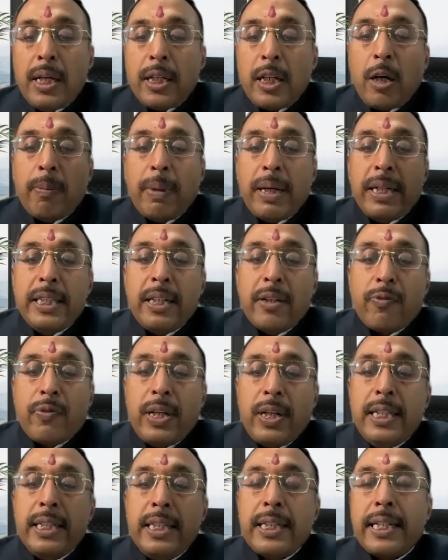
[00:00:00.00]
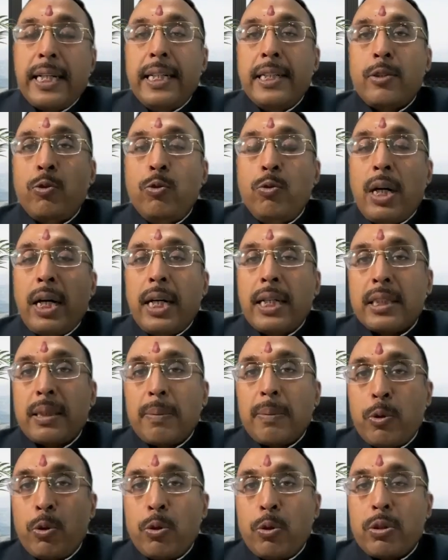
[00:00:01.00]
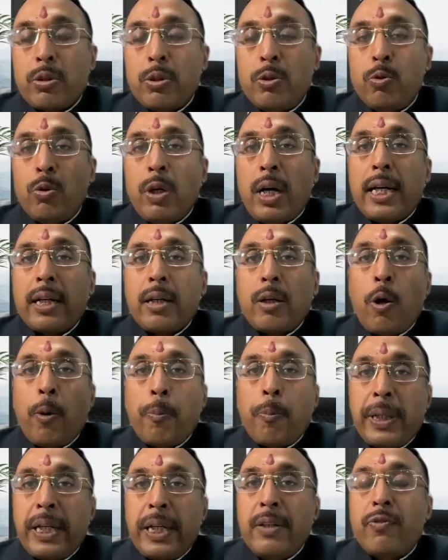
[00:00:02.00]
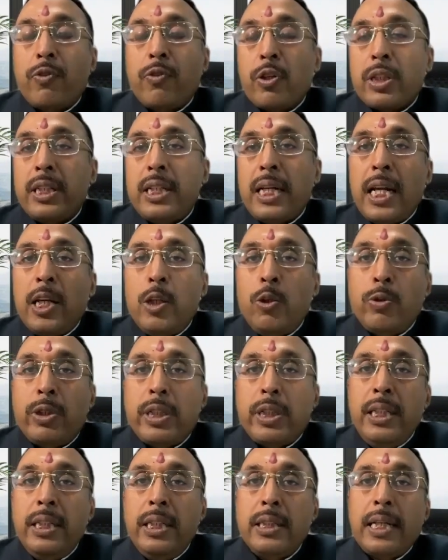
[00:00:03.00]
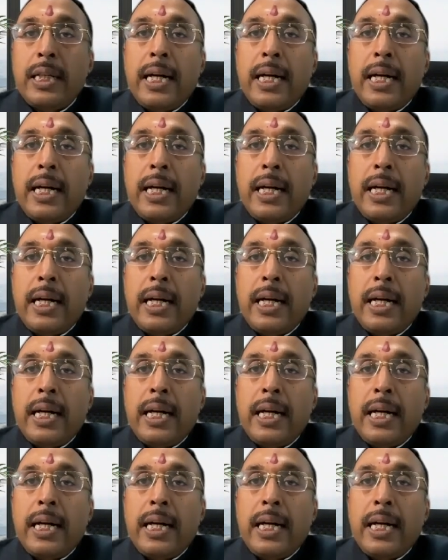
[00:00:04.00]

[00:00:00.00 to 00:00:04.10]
Now, my dear friend, in case you are opting for the LUT,